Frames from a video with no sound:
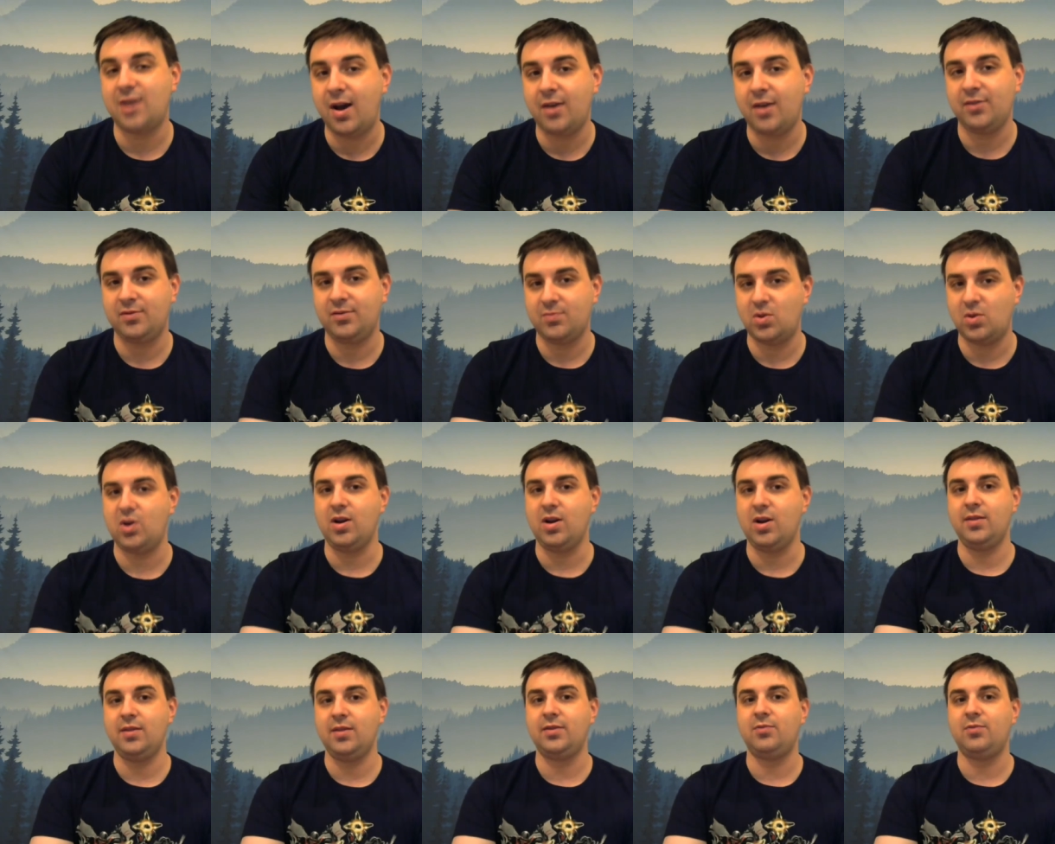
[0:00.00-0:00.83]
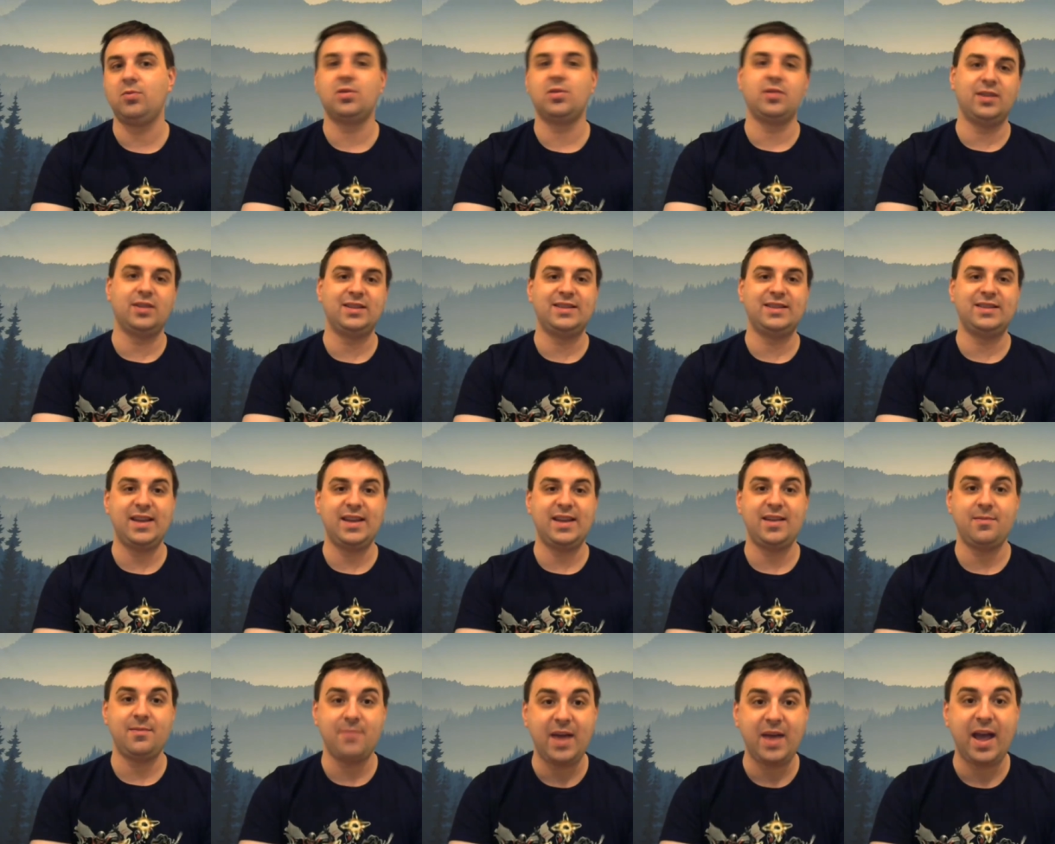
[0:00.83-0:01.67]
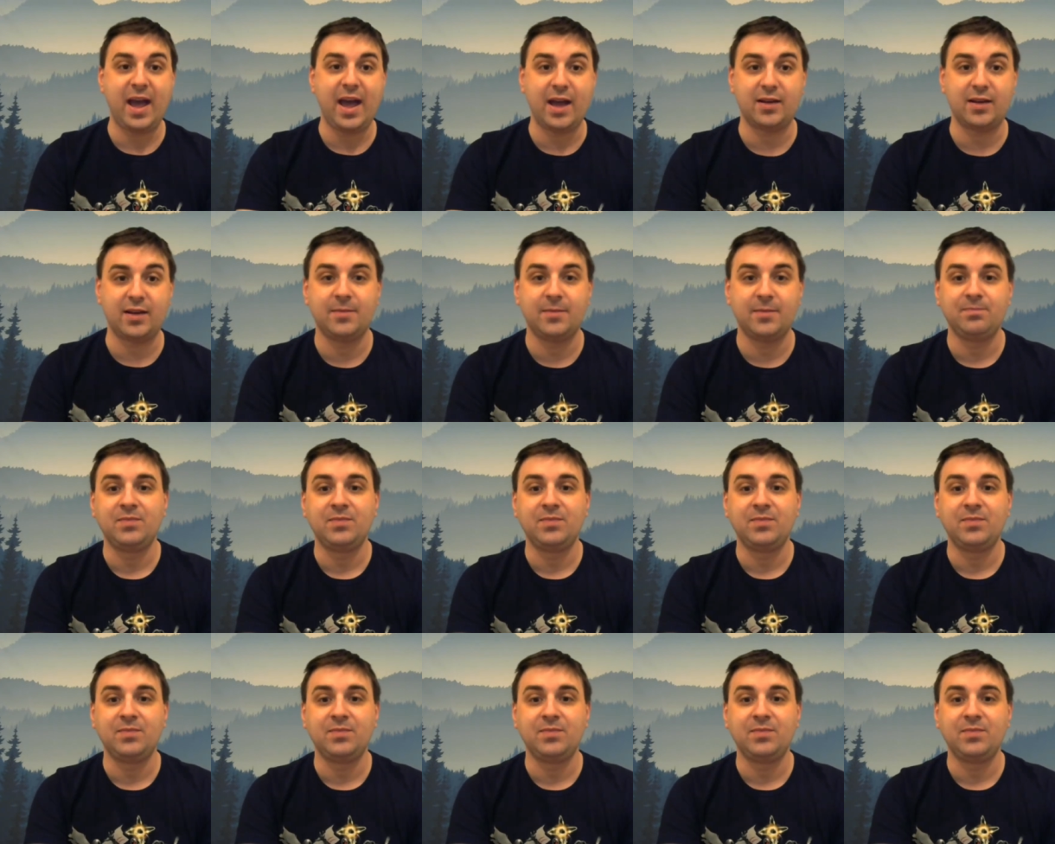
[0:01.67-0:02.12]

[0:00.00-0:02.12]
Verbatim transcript: dollar mark, we're going to take him back.